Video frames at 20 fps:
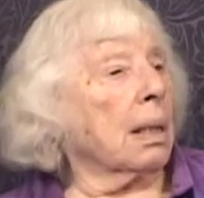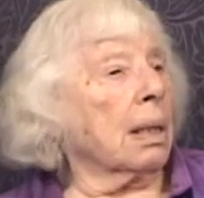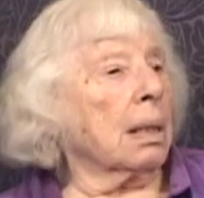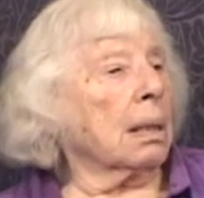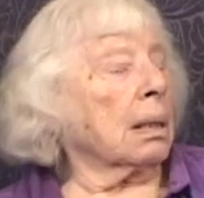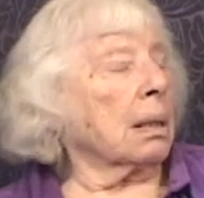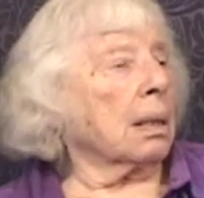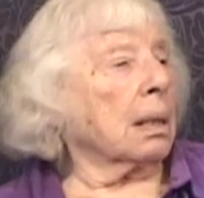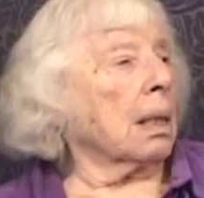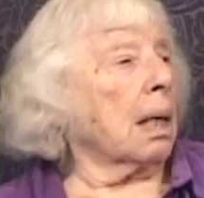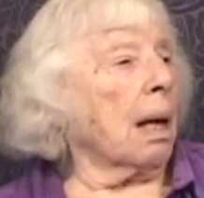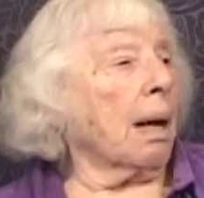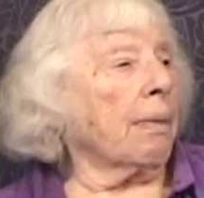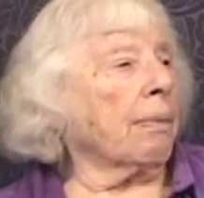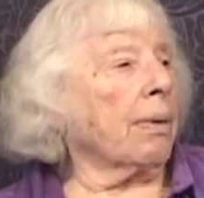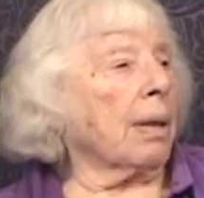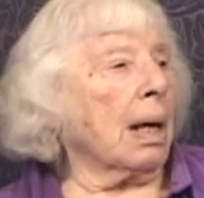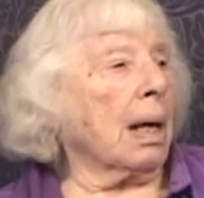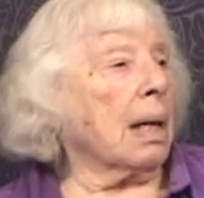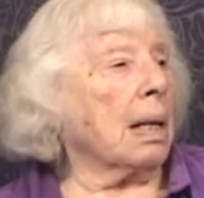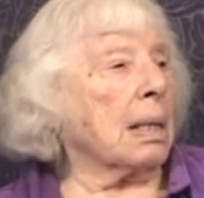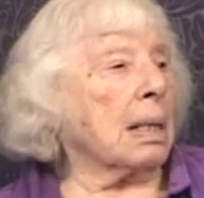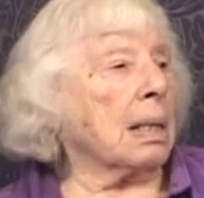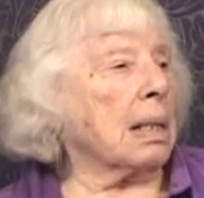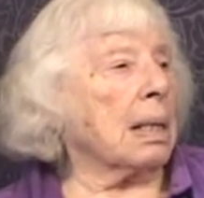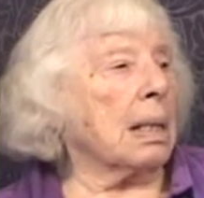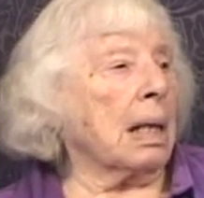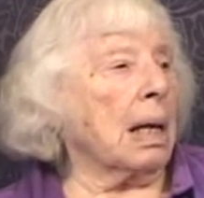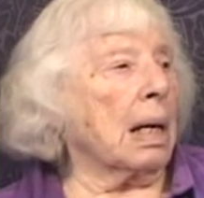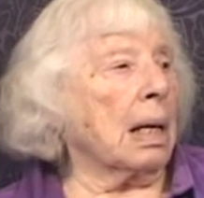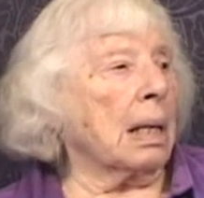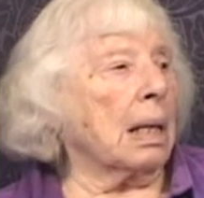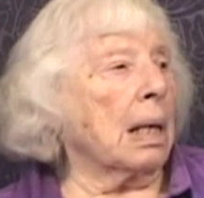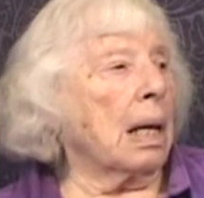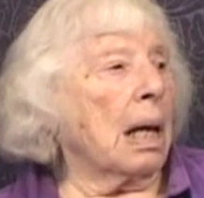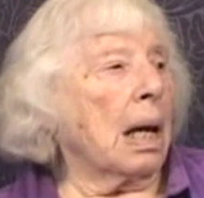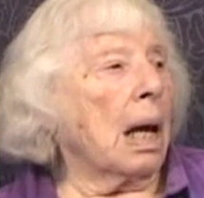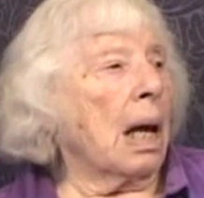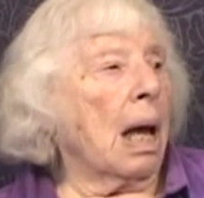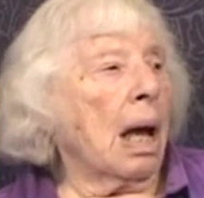killed in Afghanistan,
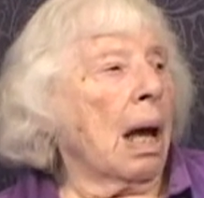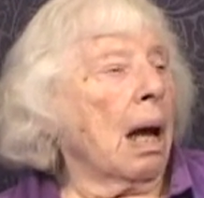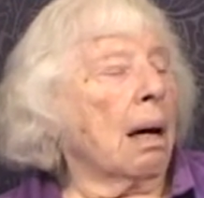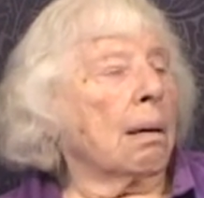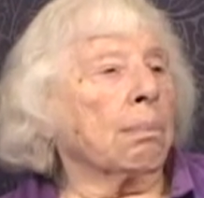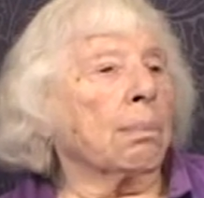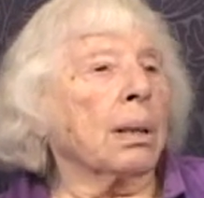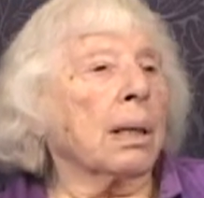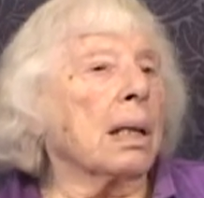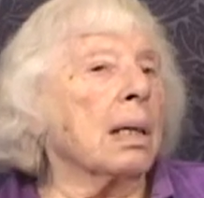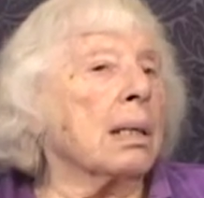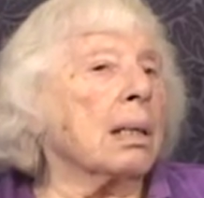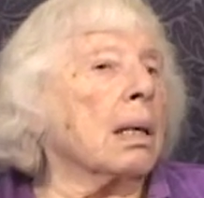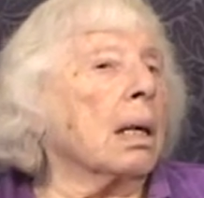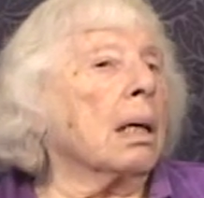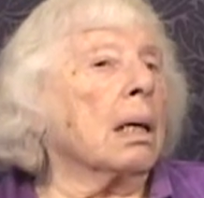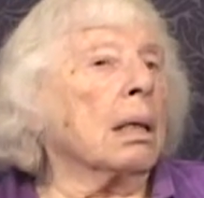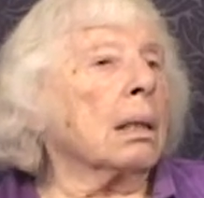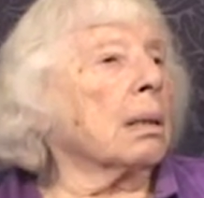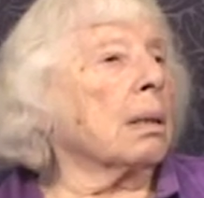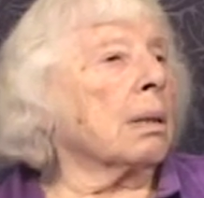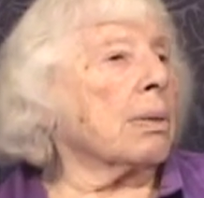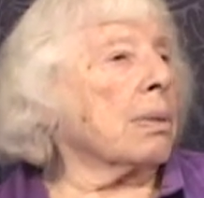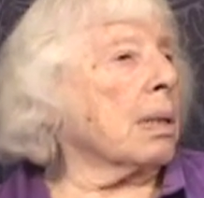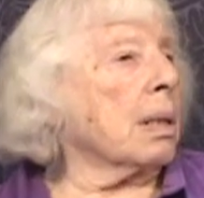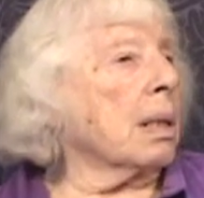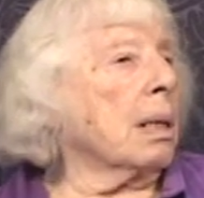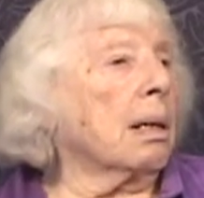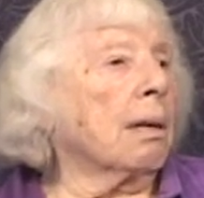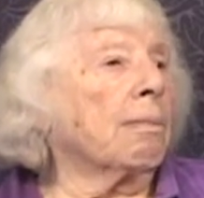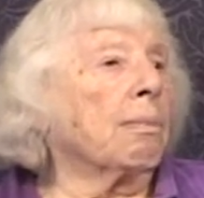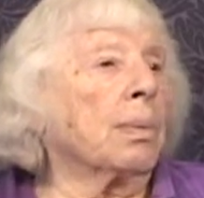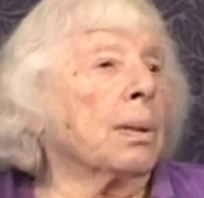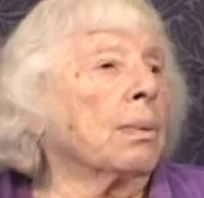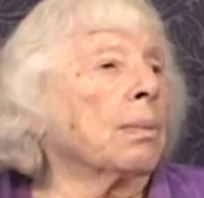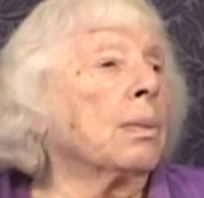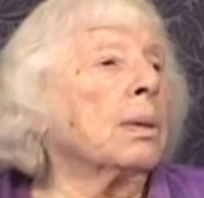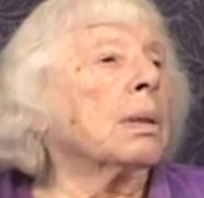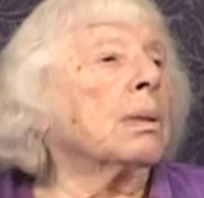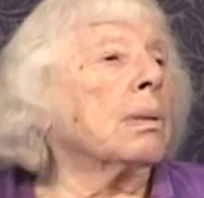plus all those that have
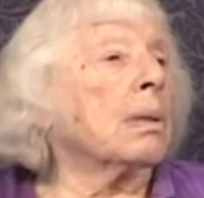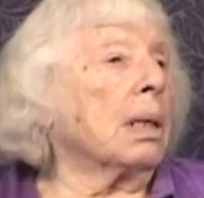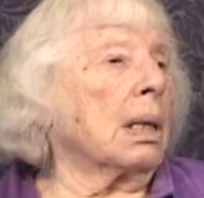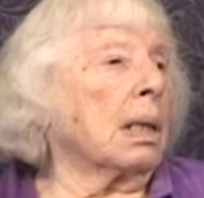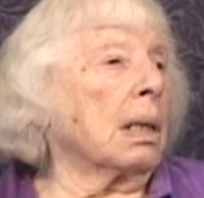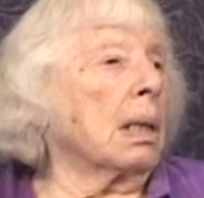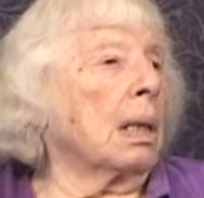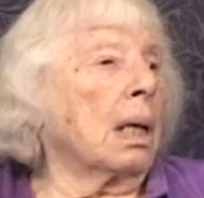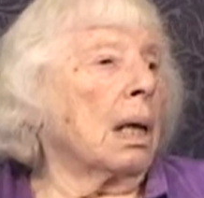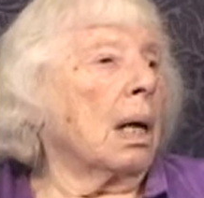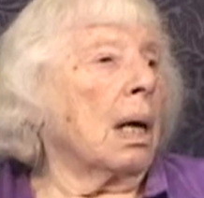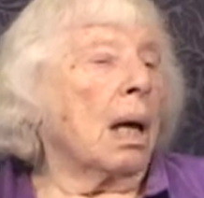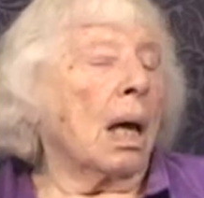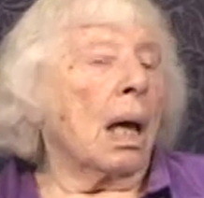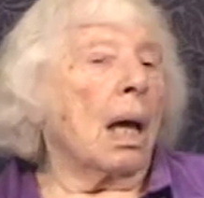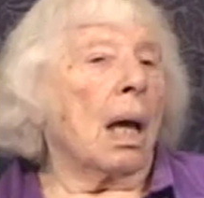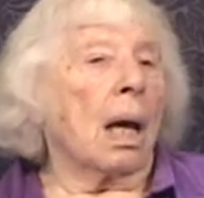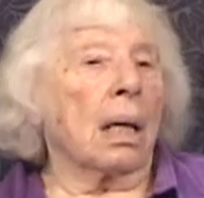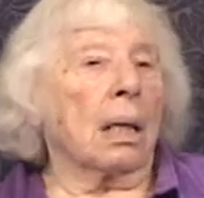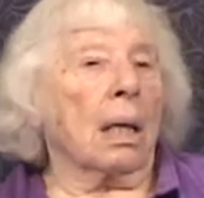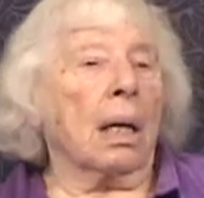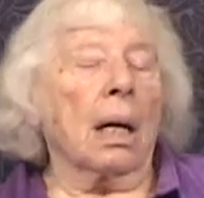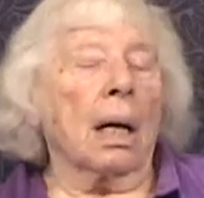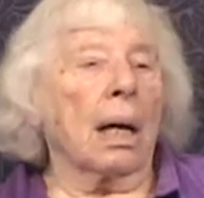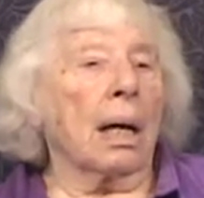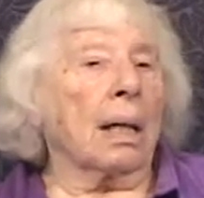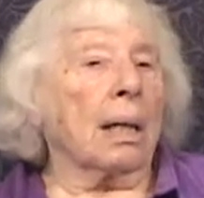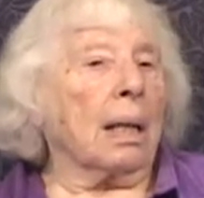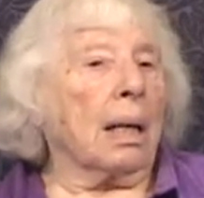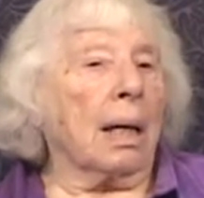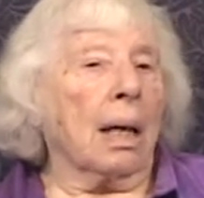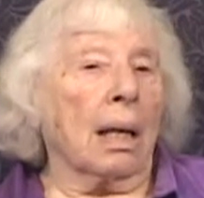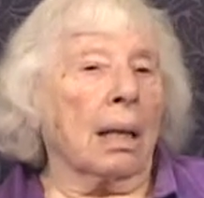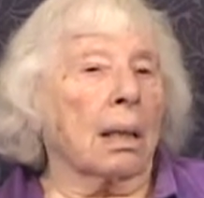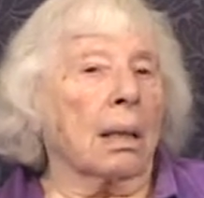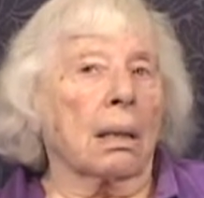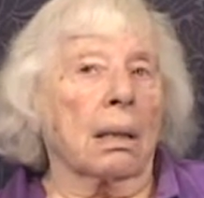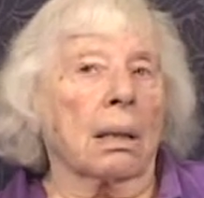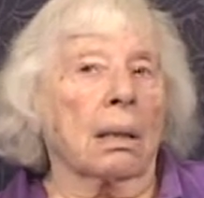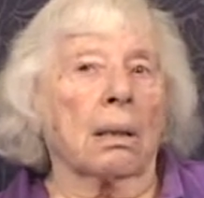been wounded and can't
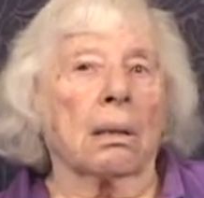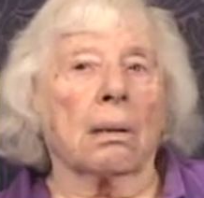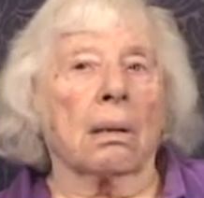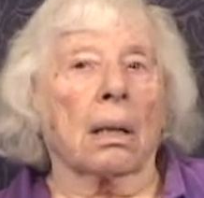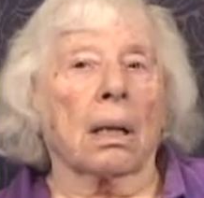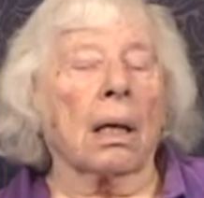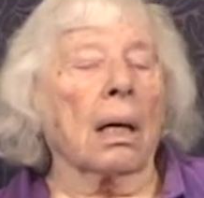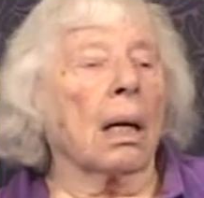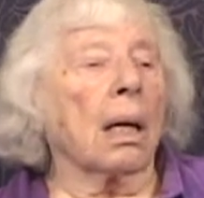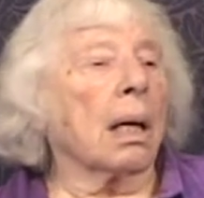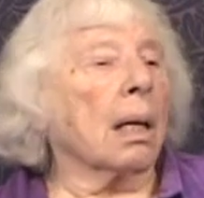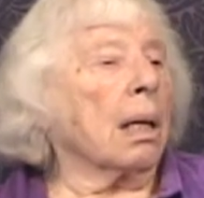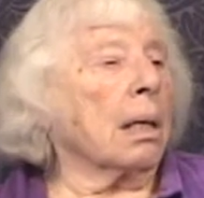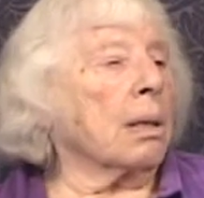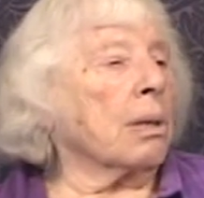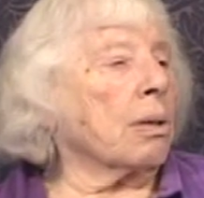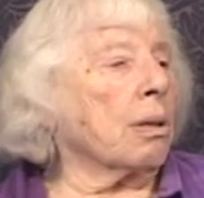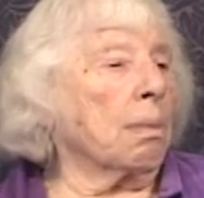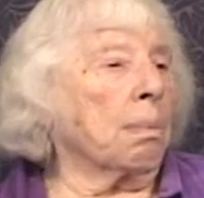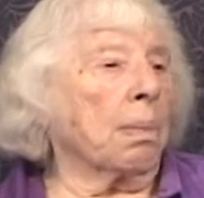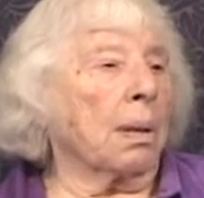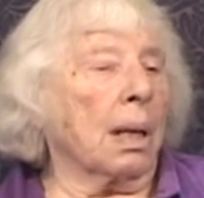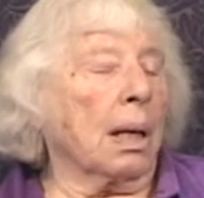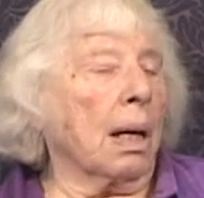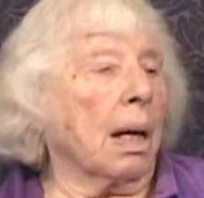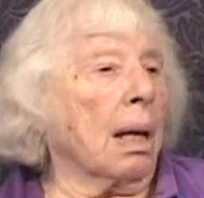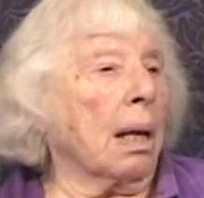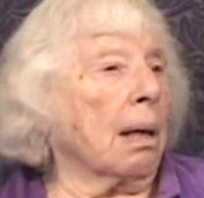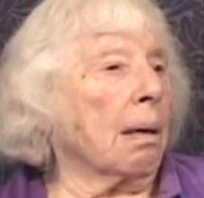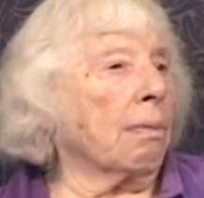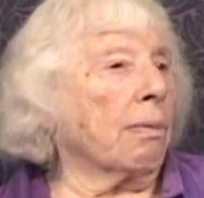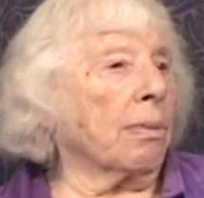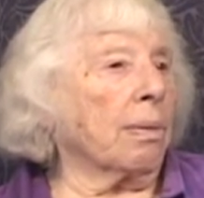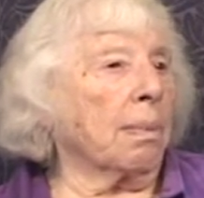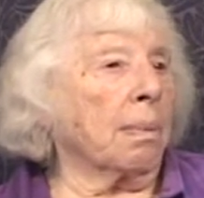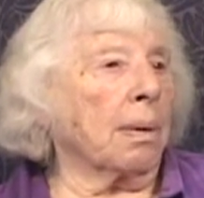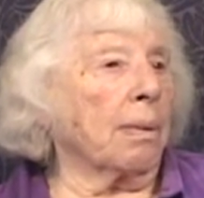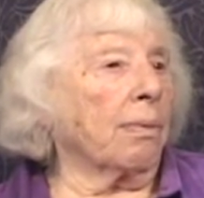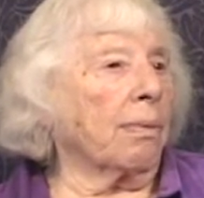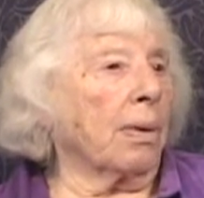get the good care they should be getting
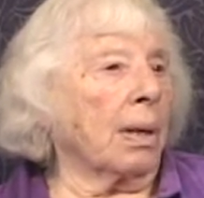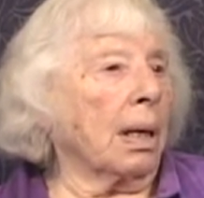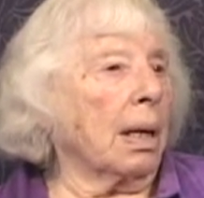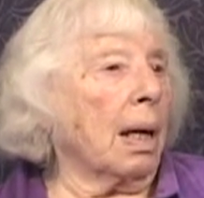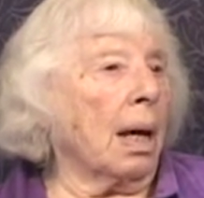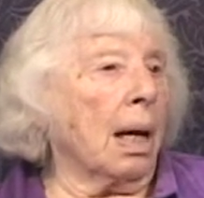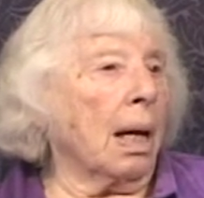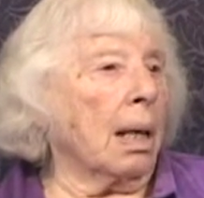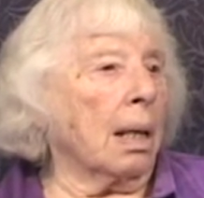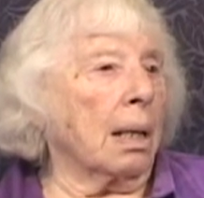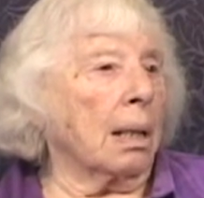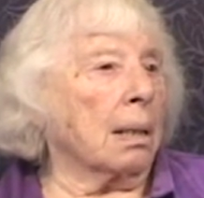from the V A.